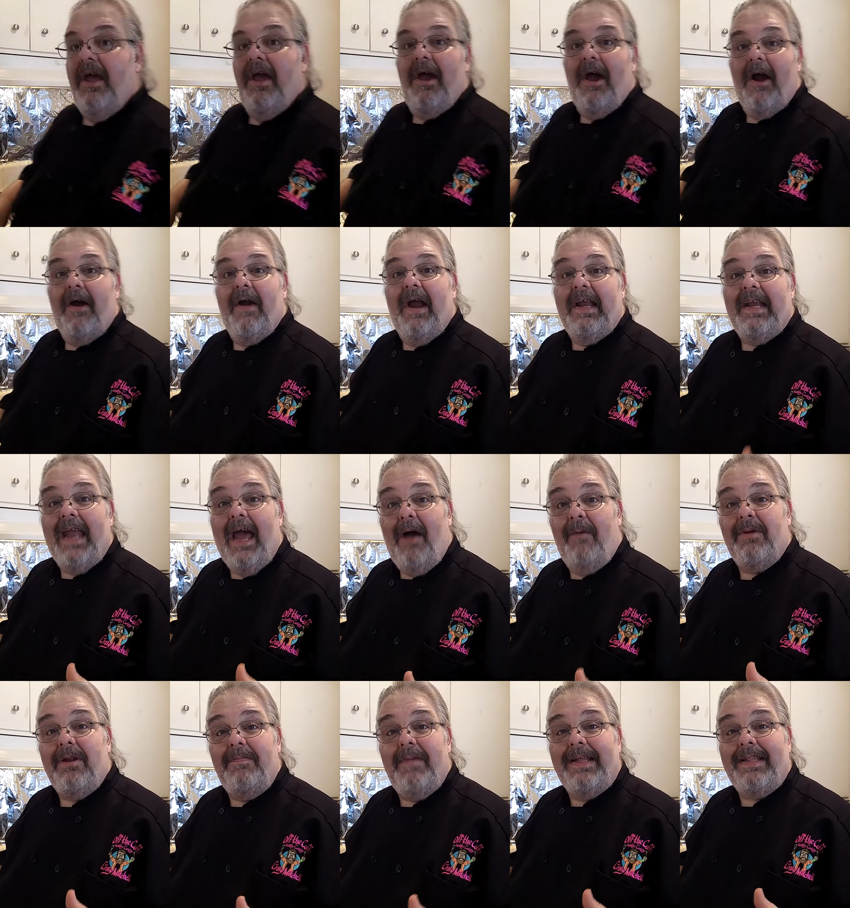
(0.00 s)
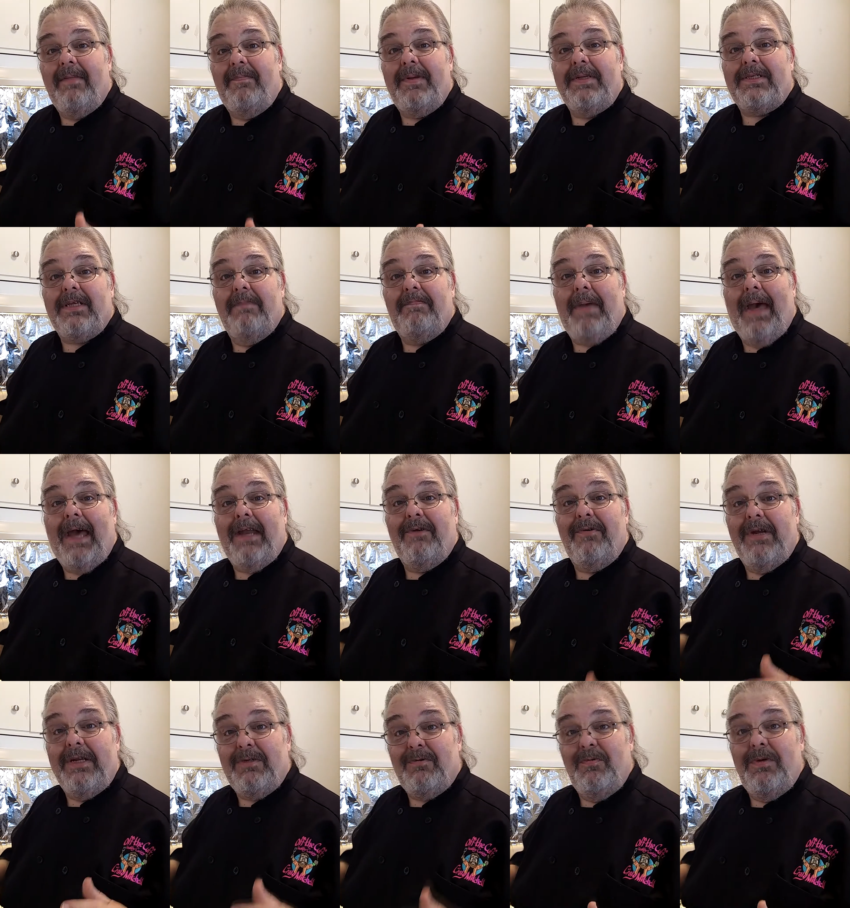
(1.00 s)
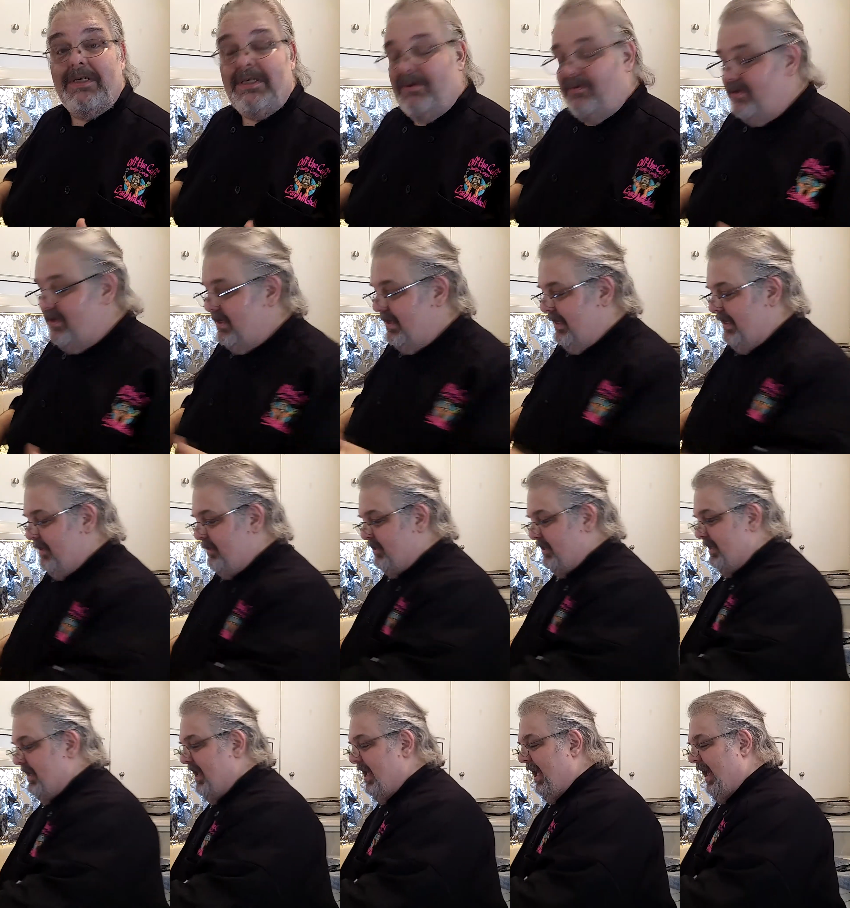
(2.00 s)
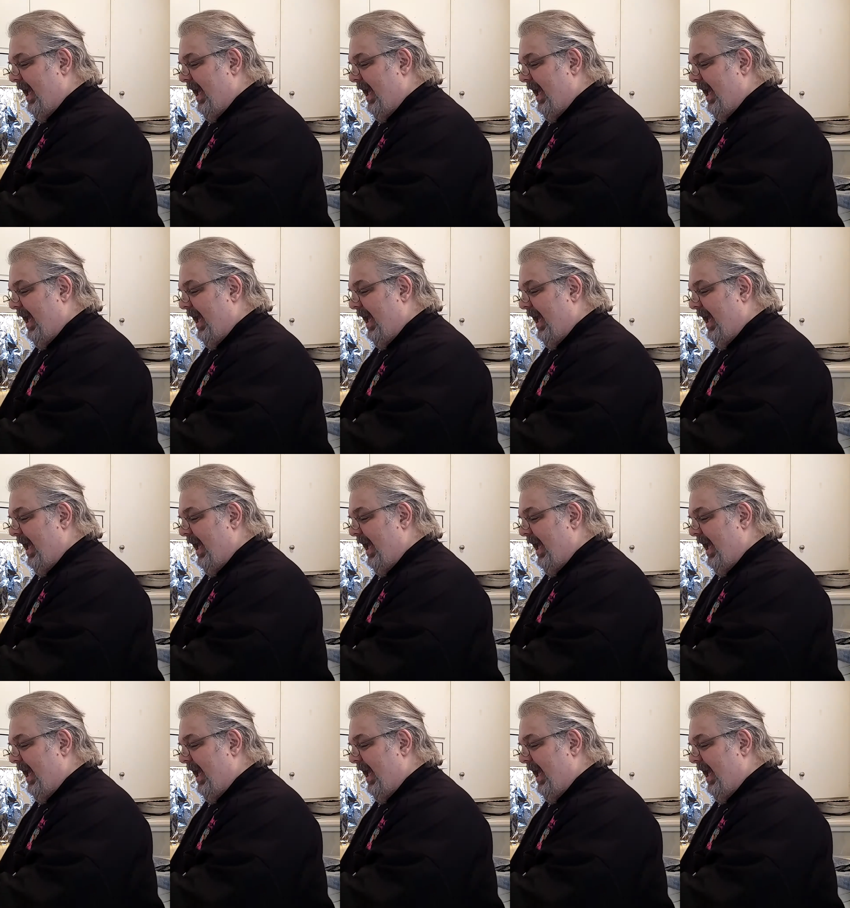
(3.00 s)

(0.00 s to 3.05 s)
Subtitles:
All right, now I'm going to make the biscuit batter. It's really, really easy,